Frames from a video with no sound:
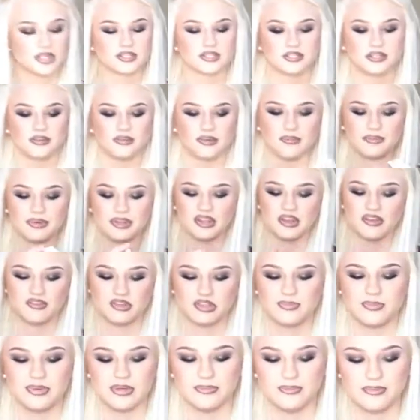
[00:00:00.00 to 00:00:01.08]
guys know I'm in love
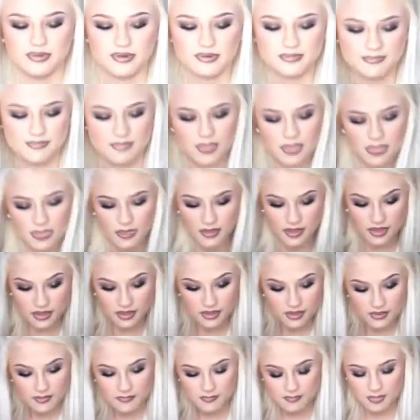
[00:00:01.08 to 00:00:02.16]
with Beeper.
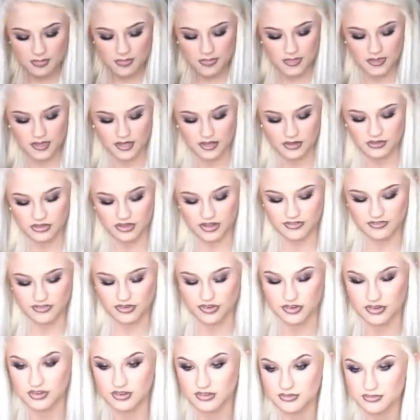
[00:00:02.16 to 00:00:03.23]
I'll
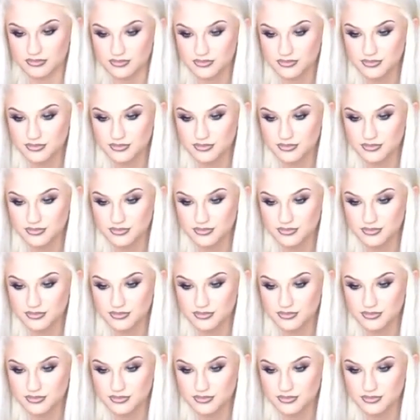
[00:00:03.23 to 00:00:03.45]
never